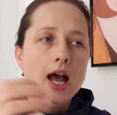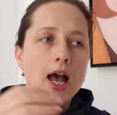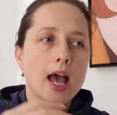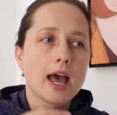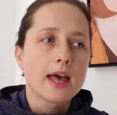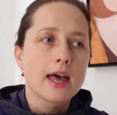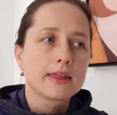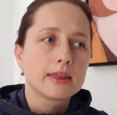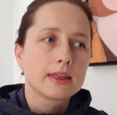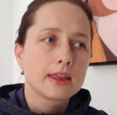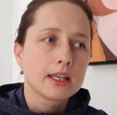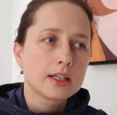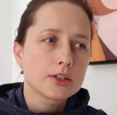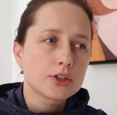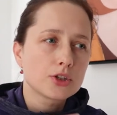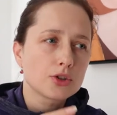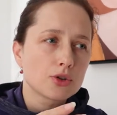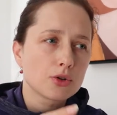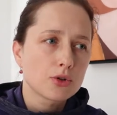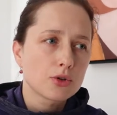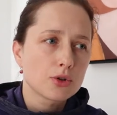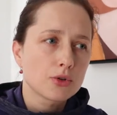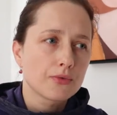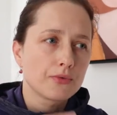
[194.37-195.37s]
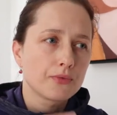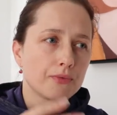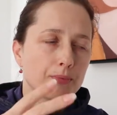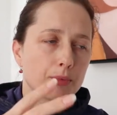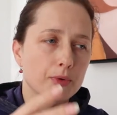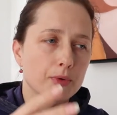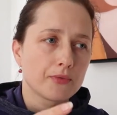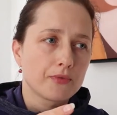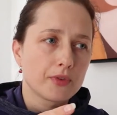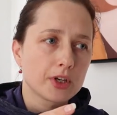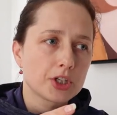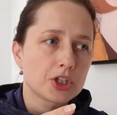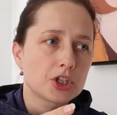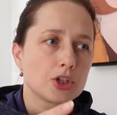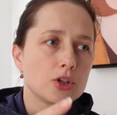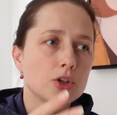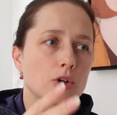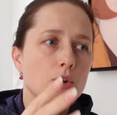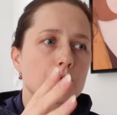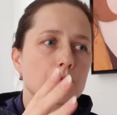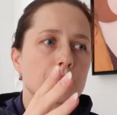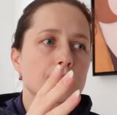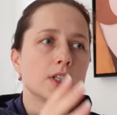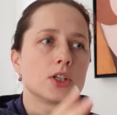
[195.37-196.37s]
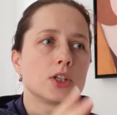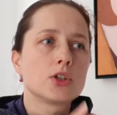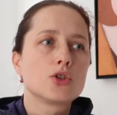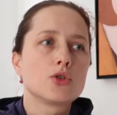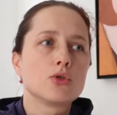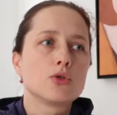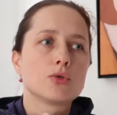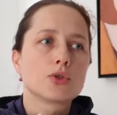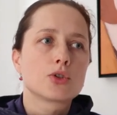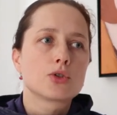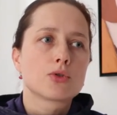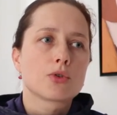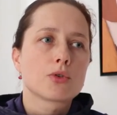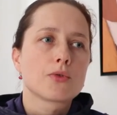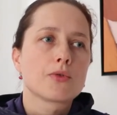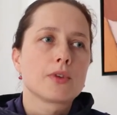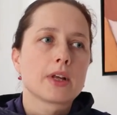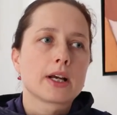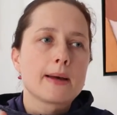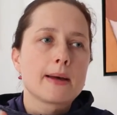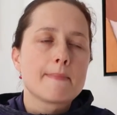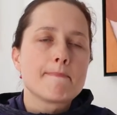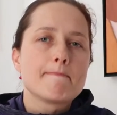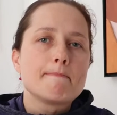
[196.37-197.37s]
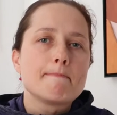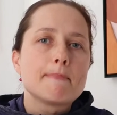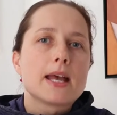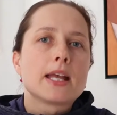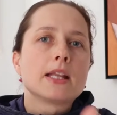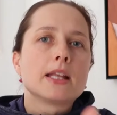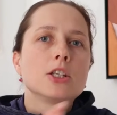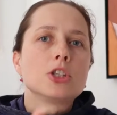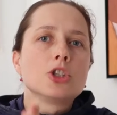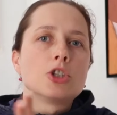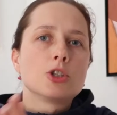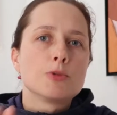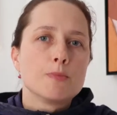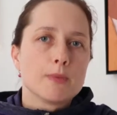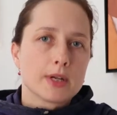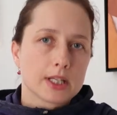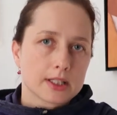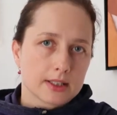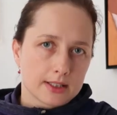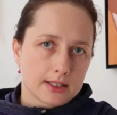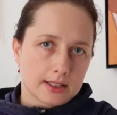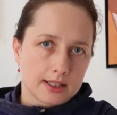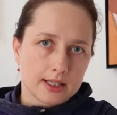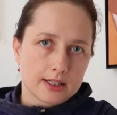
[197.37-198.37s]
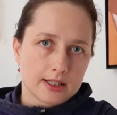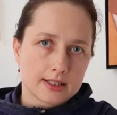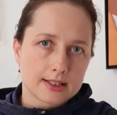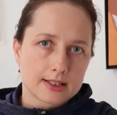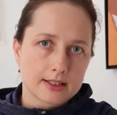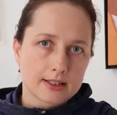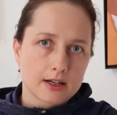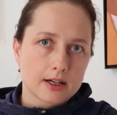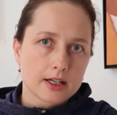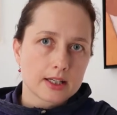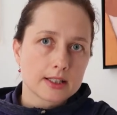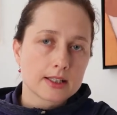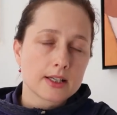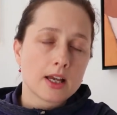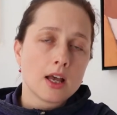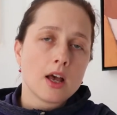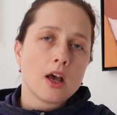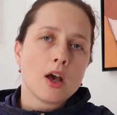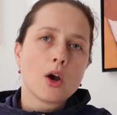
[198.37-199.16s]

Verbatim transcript: and this sort of profession goes into sort of like a management side.